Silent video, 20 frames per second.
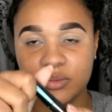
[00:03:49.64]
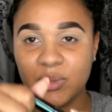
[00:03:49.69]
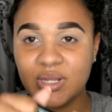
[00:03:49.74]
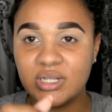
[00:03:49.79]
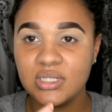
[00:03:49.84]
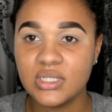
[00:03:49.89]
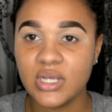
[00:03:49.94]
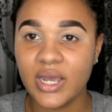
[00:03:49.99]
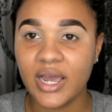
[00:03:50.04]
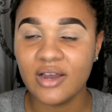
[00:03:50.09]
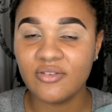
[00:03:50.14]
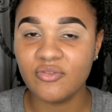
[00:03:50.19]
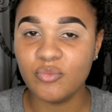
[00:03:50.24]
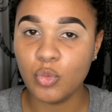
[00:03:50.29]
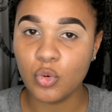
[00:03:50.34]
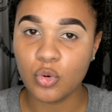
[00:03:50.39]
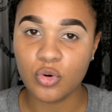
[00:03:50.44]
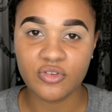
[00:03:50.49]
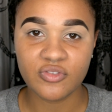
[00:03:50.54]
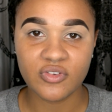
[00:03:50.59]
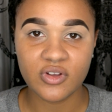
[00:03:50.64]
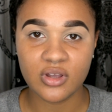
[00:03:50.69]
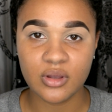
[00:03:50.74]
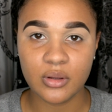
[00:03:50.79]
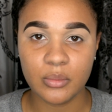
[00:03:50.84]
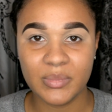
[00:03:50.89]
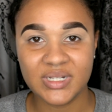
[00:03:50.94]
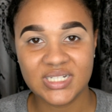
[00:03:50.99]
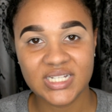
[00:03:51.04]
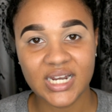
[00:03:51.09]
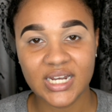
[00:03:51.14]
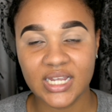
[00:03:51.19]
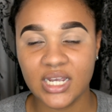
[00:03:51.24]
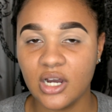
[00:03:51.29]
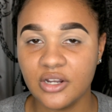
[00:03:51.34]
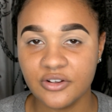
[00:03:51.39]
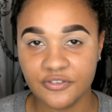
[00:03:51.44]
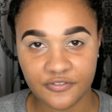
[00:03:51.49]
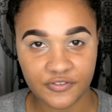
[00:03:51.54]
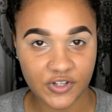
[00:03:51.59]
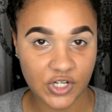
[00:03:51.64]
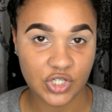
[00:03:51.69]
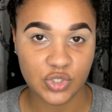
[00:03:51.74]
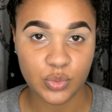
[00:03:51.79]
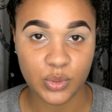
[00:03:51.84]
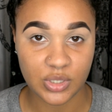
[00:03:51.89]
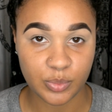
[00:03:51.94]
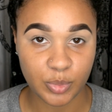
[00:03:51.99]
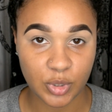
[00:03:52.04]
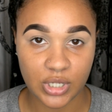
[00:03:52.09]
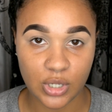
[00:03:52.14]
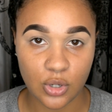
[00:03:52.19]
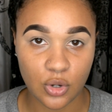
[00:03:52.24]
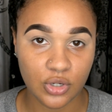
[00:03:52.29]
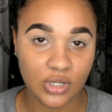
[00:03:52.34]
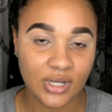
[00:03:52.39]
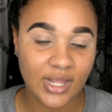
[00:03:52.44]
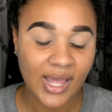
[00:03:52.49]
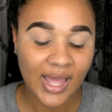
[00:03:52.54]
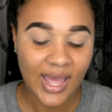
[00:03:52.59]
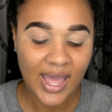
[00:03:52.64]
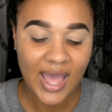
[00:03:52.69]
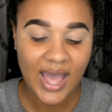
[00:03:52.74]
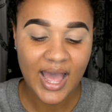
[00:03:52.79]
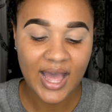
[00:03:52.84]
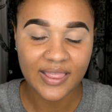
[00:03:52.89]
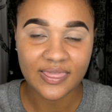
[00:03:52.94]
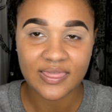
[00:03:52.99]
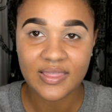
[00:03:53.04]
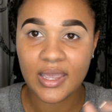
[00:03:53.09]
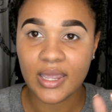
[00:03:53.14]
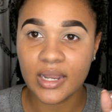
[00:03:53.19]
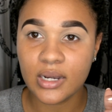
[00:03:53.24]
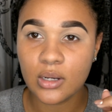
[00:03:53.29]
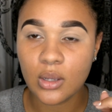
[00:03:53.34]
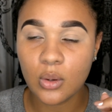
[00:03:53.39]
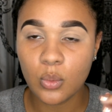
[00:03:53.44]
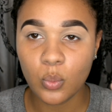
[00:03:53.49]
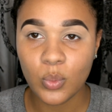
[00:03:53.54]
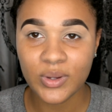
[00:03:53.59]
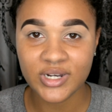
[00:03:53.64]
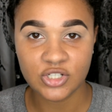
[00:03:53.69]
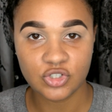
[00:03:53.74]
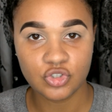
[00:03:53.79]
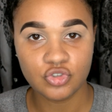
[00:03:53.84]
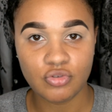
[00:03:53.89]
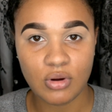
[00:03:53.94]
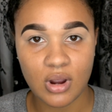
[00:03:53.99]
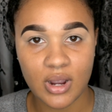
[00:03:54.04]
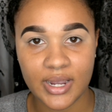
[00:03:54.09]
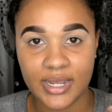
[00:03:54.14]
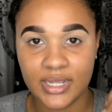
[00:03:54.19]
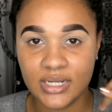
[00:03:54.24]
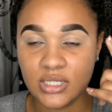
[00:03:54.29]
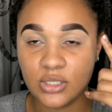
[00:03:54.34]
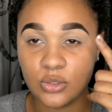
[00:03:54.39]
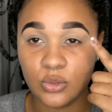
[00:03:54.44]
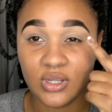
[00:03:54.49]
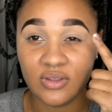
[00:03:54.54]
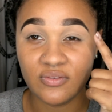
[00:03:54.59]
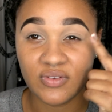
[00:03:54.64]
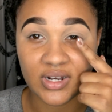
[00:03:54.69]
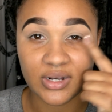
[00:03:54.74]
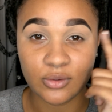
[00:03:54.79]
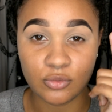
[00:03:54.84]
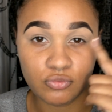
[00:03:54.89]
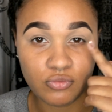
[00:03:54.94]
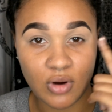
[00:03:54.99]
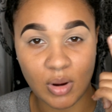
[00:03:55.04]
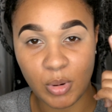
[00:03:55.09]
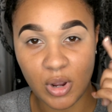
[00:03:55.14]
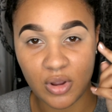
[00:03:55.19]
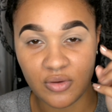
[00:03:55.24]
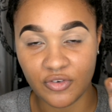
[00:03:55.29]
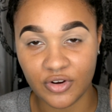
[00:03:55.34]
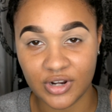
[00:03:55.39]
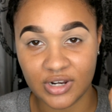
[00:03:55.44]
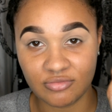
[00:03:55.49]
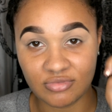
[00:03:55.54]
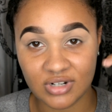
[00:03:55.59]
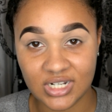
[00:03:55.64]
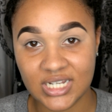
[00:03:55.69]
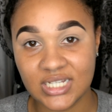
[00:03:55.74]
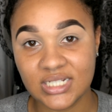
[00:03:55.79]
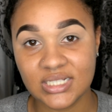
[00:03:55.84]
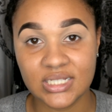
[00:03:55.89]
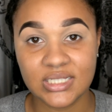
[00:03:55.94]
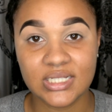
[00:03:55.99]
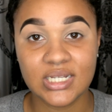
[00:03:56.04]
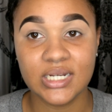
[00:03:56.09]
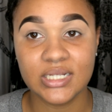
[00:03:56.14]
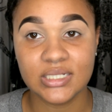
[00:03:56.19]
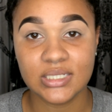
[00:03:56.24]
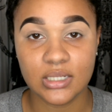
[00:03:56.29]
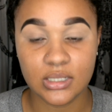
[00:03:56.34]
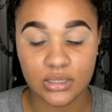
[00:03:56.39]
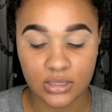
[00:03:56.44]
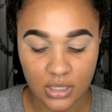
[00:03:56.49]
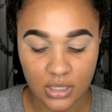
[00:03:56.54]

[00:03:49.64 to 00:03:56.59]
It's meant to have more of a metallic kind of finish when you put it on, and then when it's dried you give it a little rub over and it releases glitter.